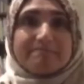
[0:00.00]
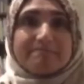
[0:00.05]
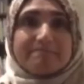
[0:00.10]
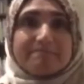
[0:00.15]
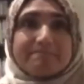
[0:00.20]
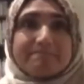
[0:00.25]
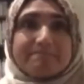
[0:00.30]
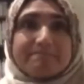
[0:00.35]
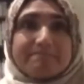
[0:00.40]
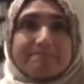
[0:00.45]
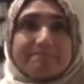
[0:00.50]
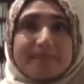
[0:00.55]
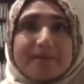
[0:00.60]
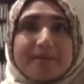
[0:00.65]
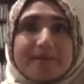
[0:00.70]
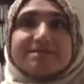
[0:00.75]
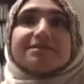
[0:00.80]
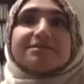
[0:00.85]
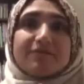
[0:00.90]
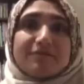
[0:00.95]

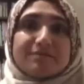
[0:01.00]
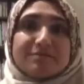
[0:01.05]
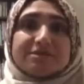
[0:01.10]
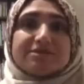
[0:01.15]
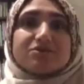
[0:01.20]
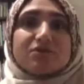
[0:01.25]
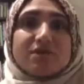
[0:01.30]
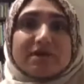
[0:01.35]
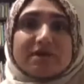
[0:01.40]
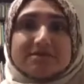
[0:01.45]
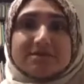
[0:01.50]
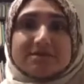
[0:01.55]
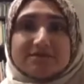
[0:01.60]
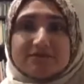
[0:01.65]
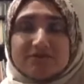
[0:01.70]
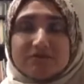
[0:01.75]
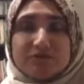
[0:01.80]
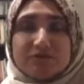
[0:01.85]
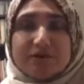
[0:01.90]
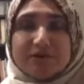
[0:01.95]
blessings from this crisis, if you
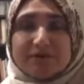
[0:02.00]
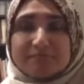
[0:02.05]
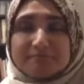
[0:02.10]
will.